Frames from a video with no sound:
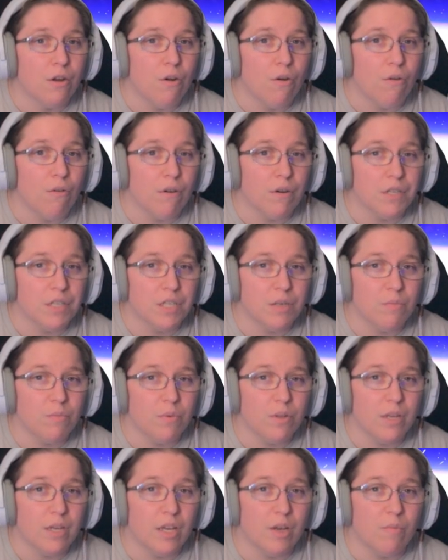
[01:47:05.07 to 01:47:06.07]
or
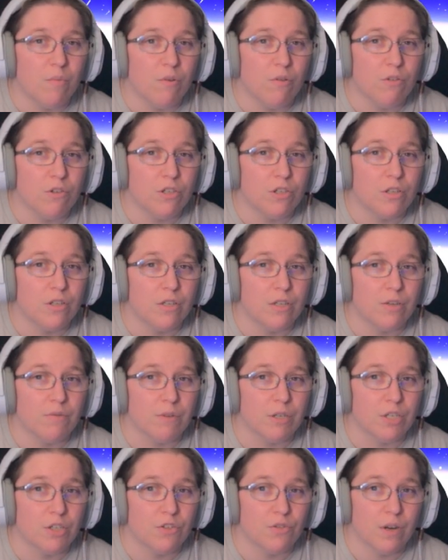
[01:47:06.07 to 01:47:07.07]
simply emotionally
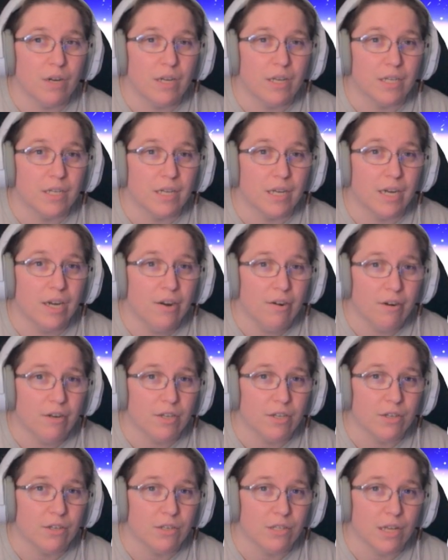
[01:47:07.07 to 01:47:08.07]
restrained
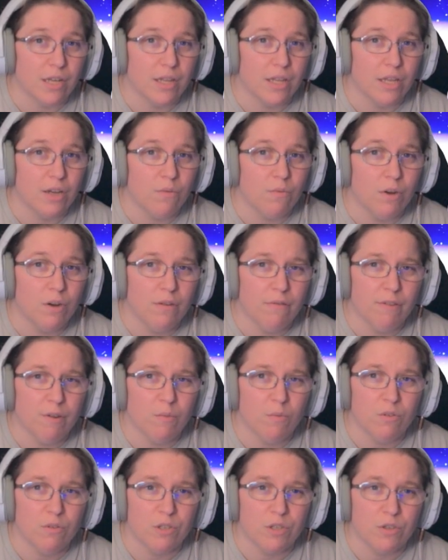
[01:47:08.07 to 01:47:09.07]
characters, I think one of the
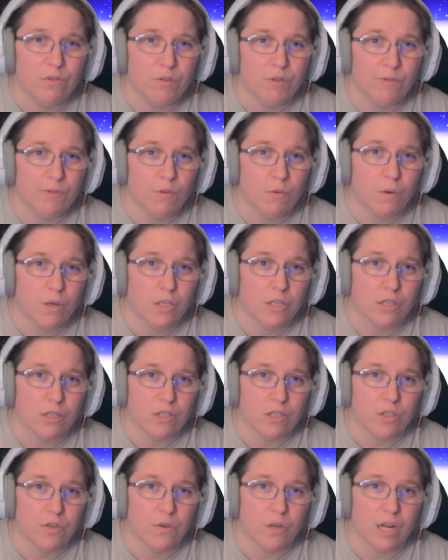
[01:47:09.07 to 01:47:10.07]
most useful
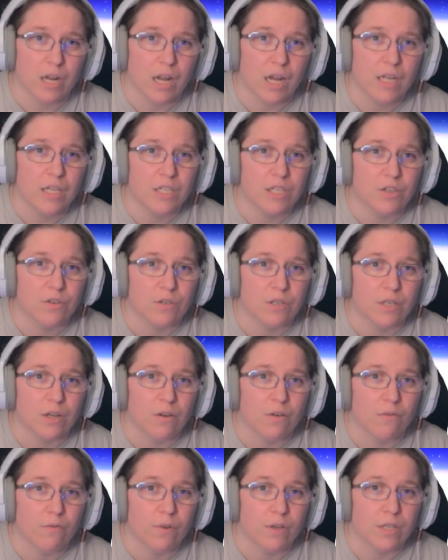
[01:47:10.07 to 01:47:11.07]
questions you can ask
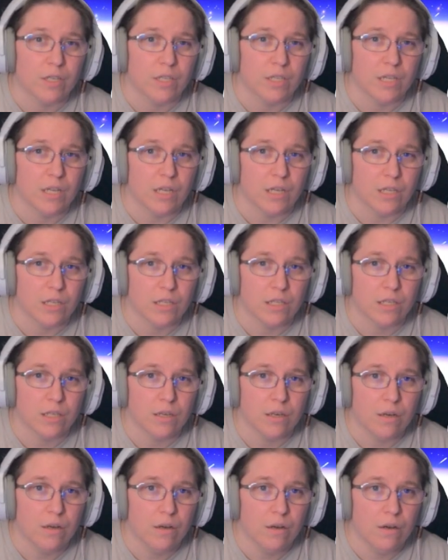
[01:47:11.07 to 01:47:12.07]
yourself is this:
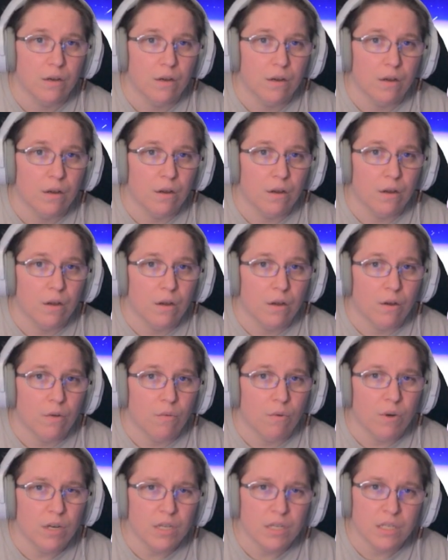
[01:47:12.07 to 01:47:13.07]

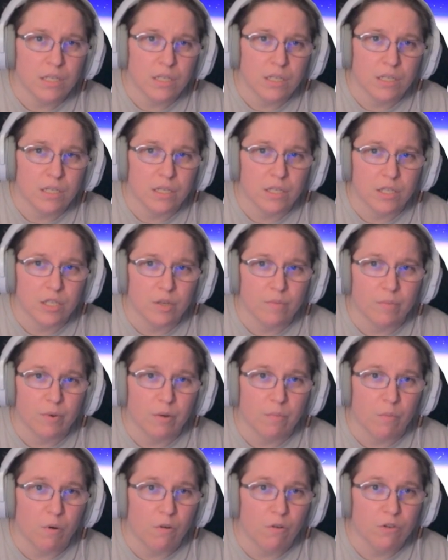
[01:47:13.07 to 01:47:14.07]
what is the system
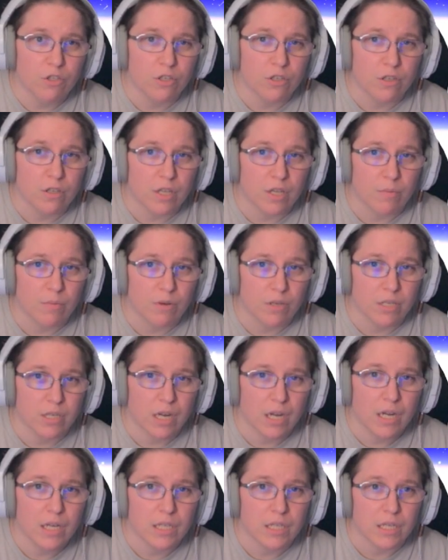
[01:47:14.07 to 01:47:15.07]
emotionally
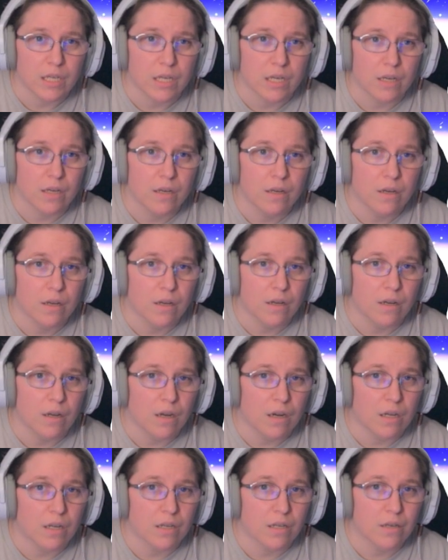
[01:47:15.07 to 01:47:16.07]
protecting?
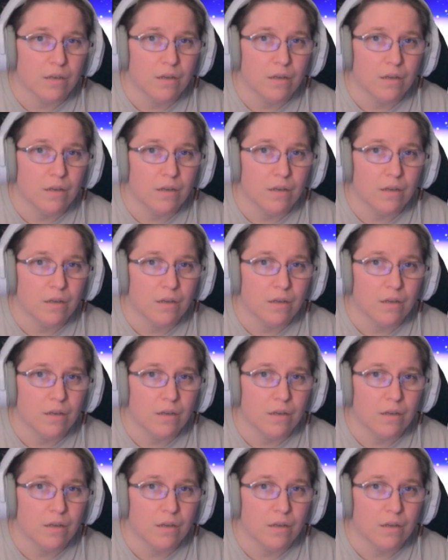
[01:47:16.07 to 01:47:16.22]
Not